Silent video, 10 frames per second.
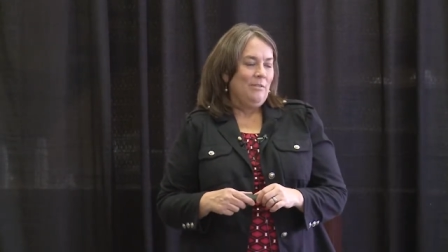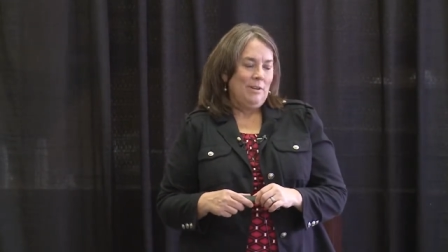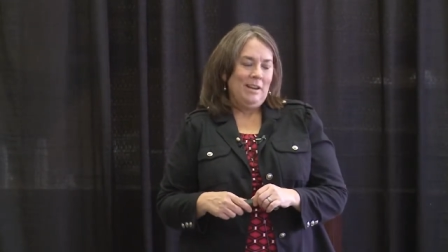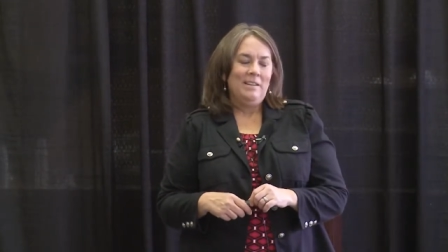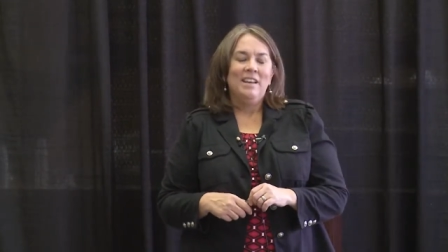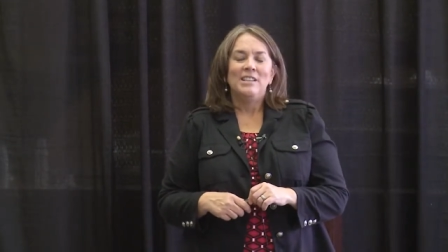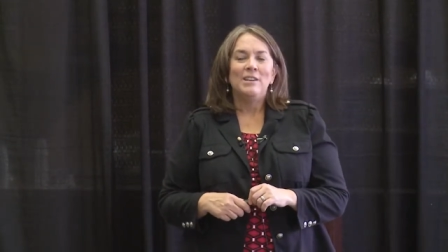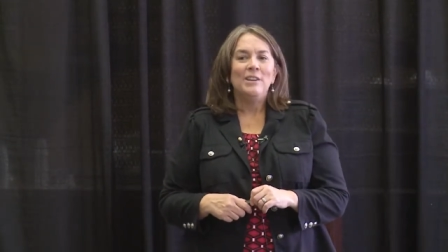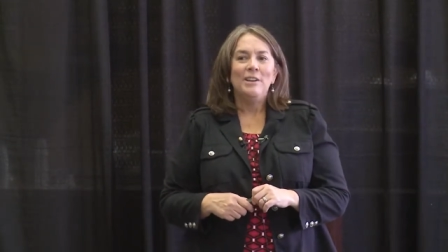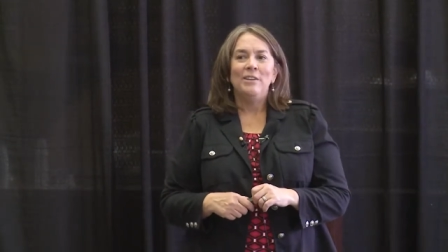Right.
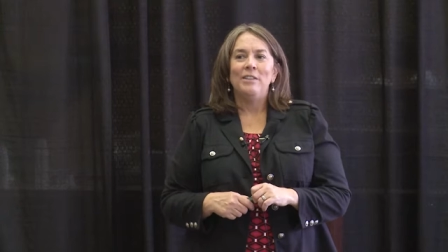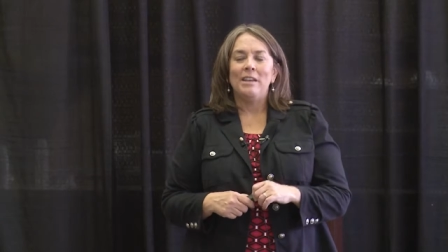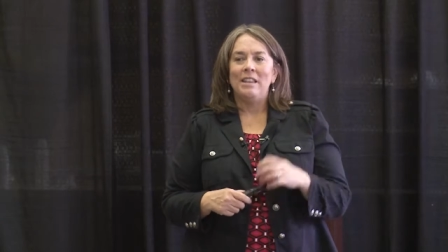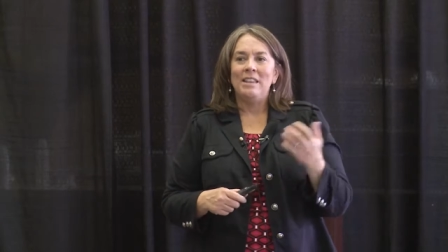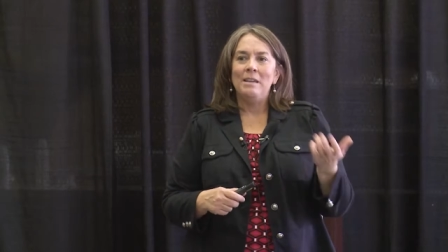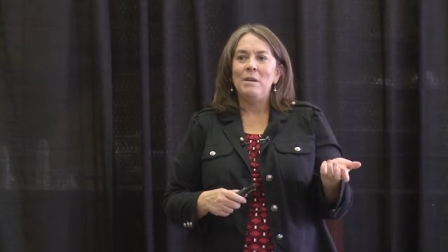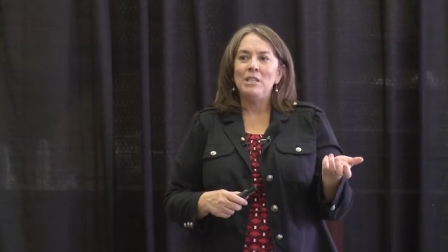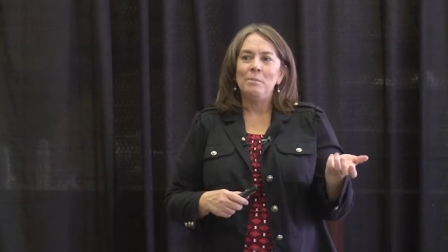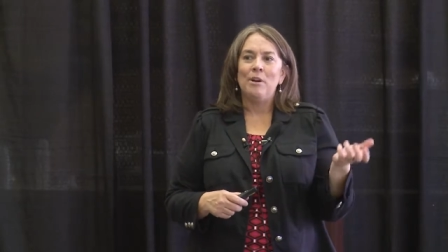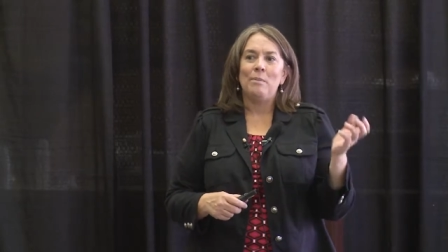So you know the the
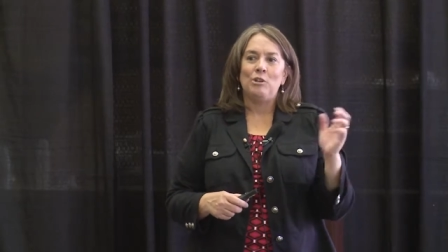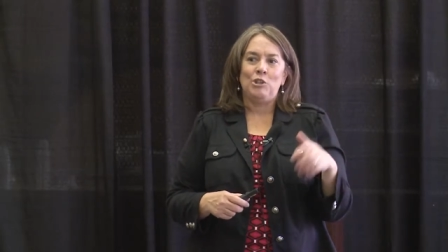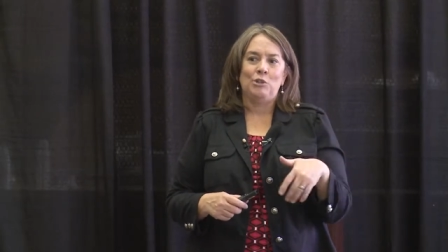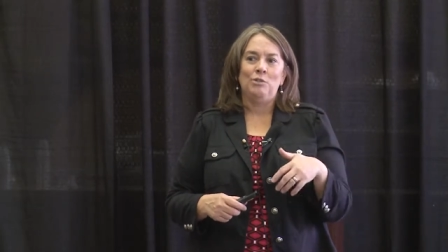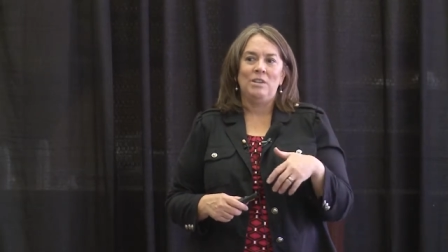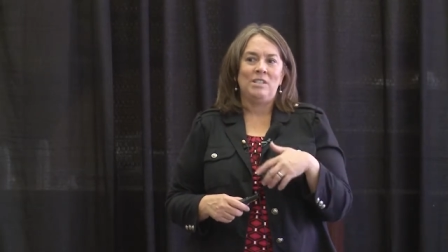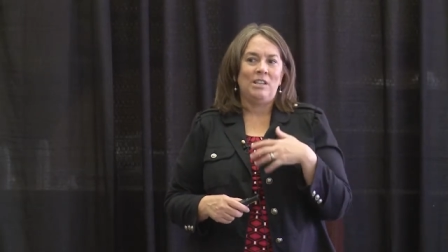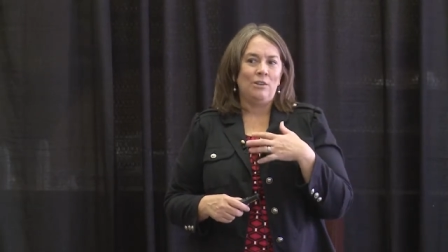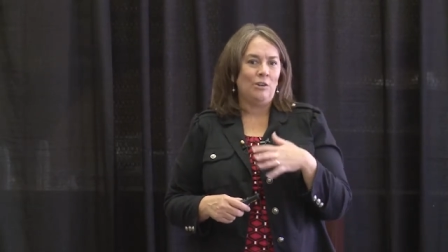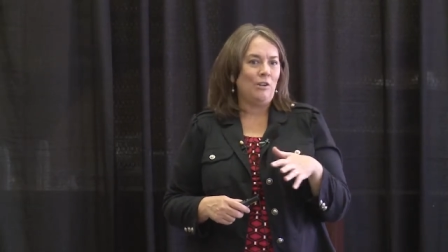amazing part about children is
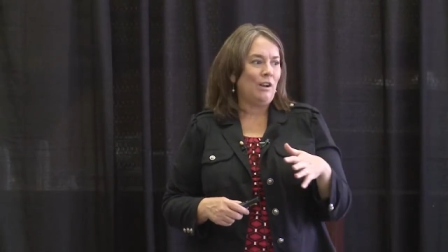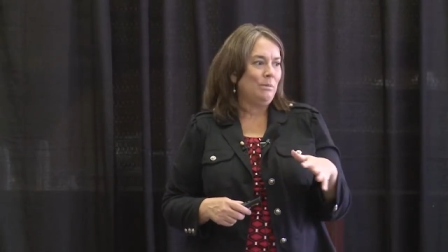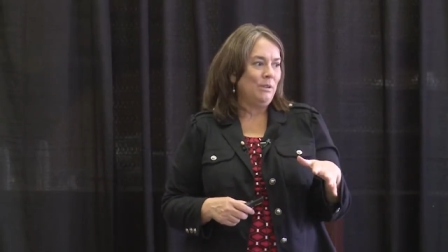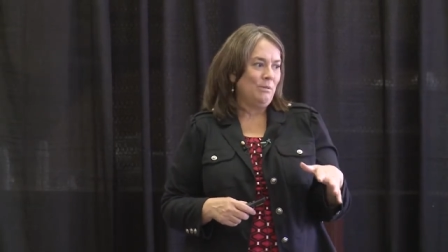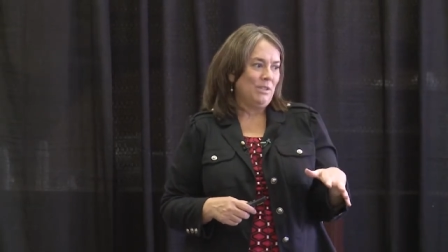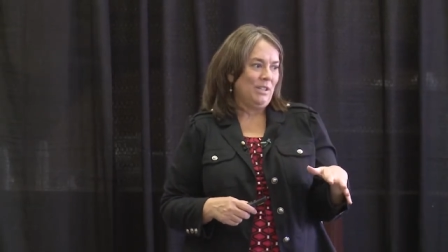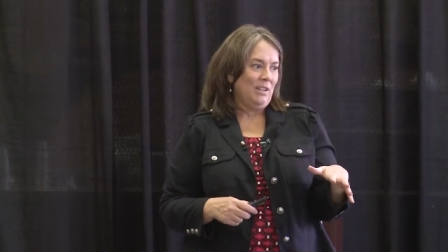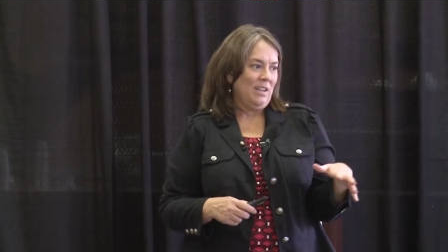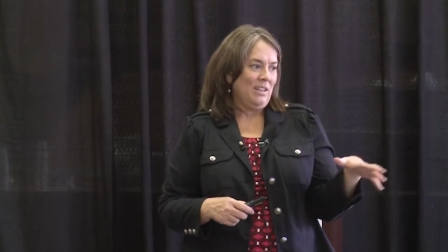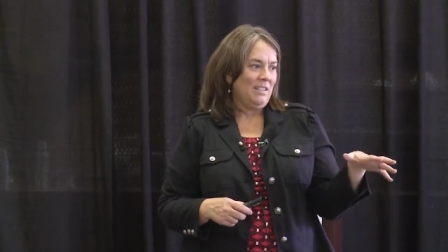that they're incredibly
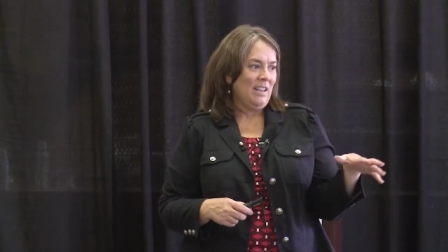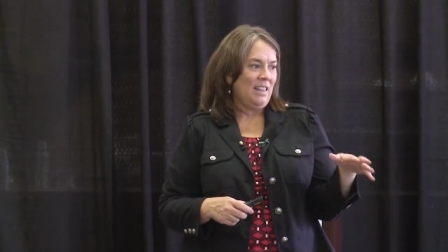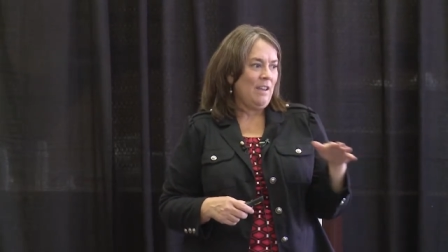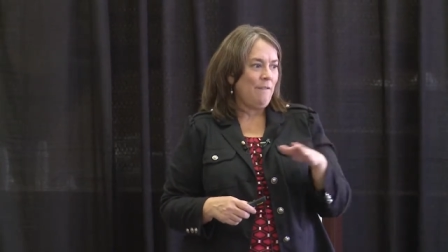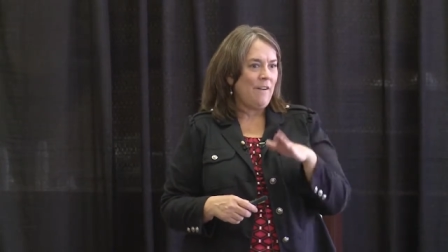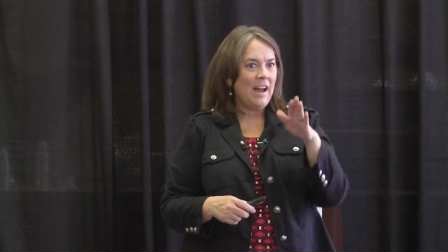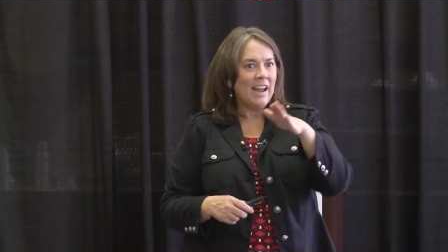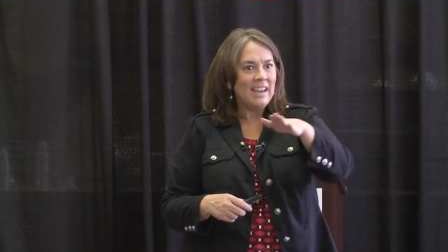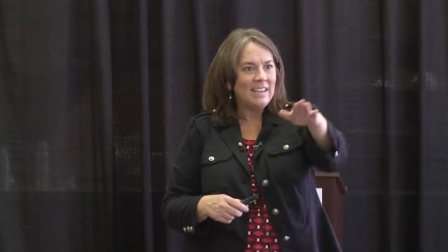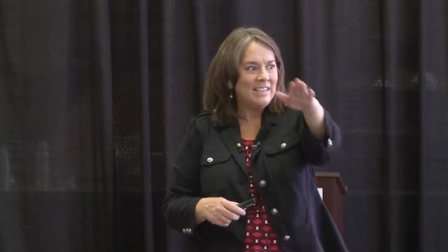resilient and they
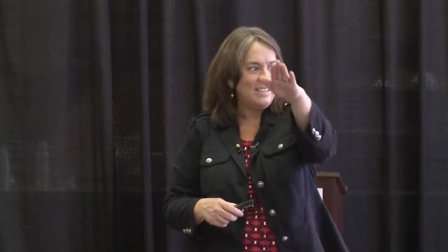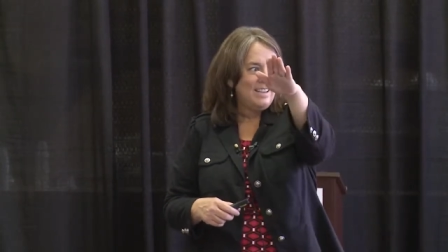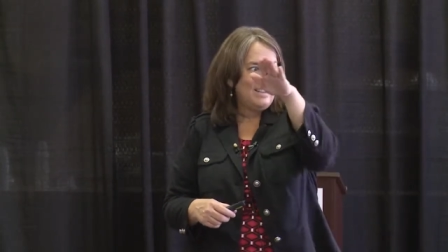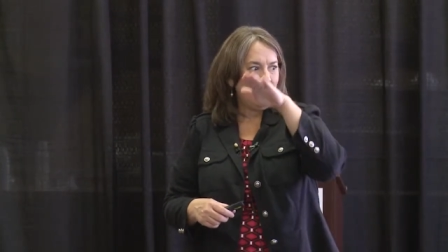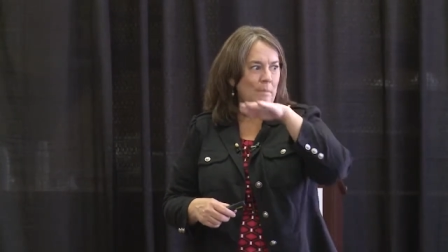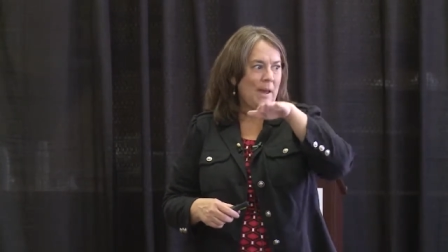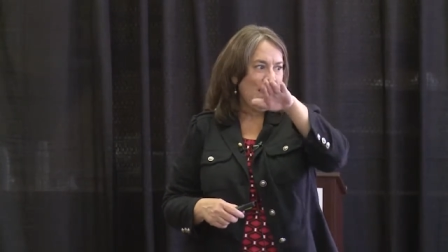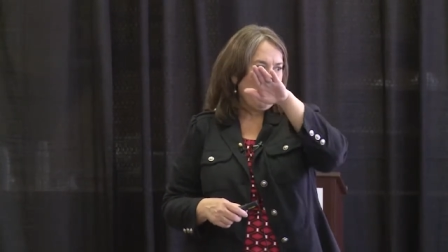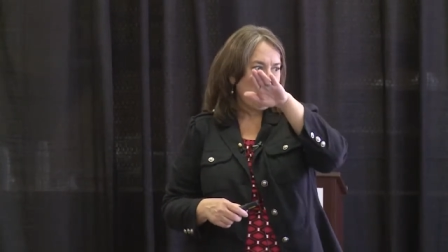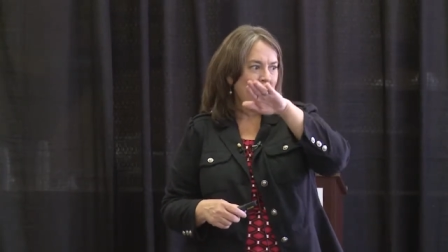find the
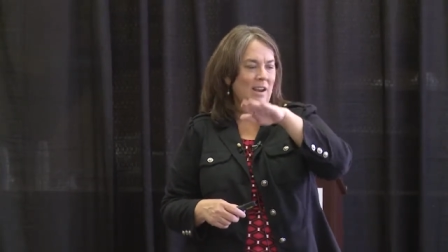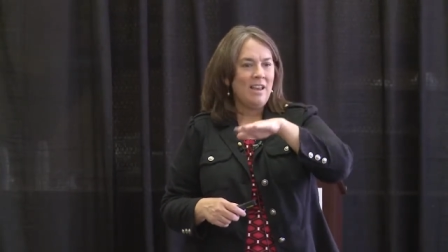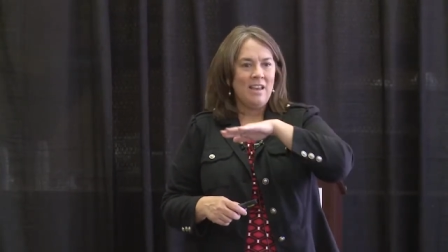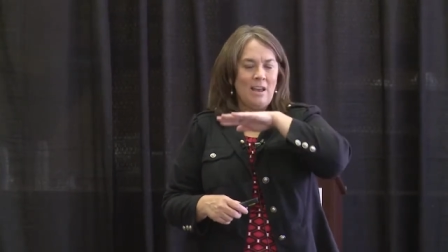path. Right.